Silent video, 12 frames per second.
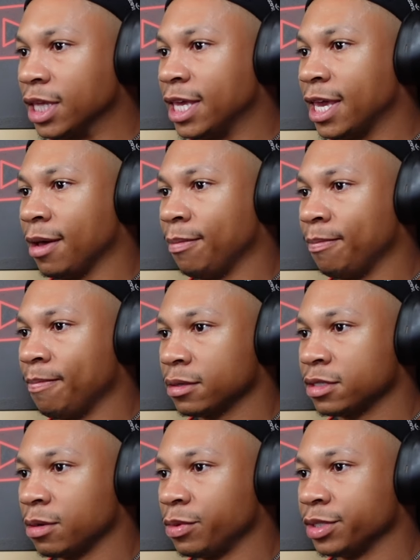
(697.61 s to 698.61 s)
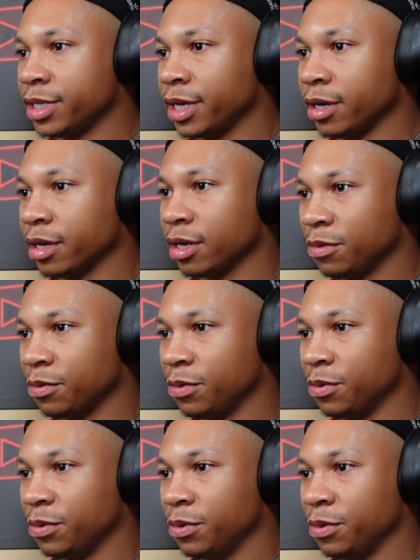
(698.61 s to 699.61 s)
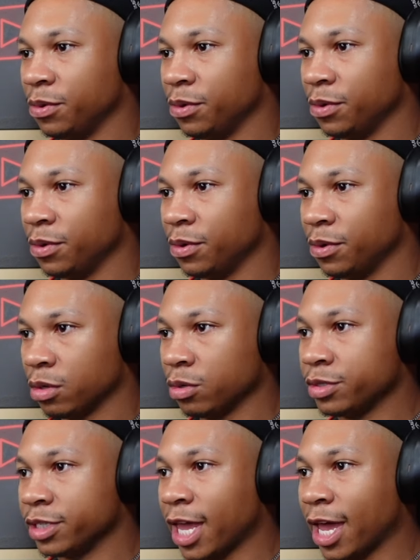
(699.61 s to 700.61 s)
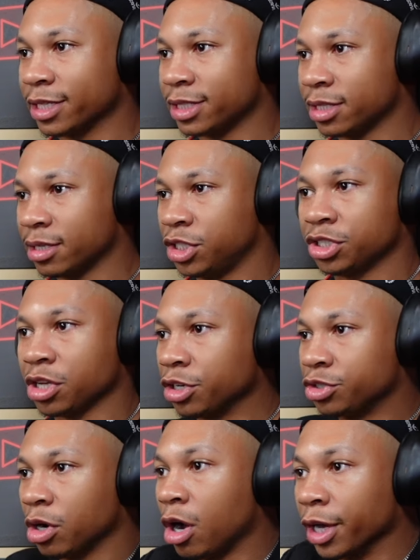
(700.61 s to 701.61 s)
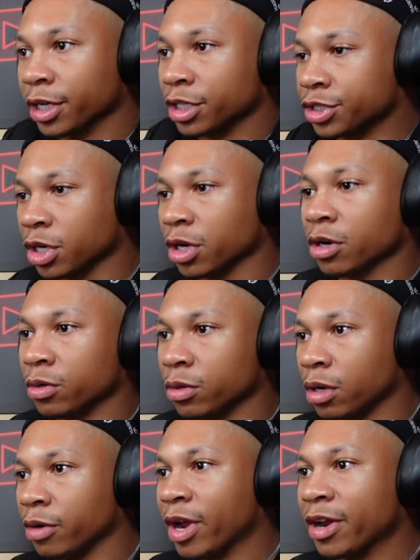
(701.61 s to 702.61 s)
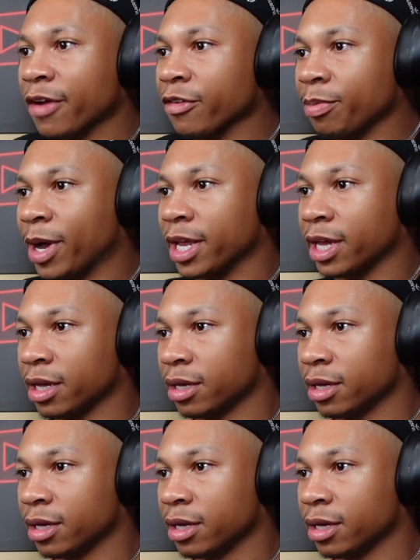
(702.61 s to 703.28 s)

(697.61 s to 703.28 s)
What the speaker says: Yep, someone's here. Ooh, who's next? Just start drawing a circle around everybody.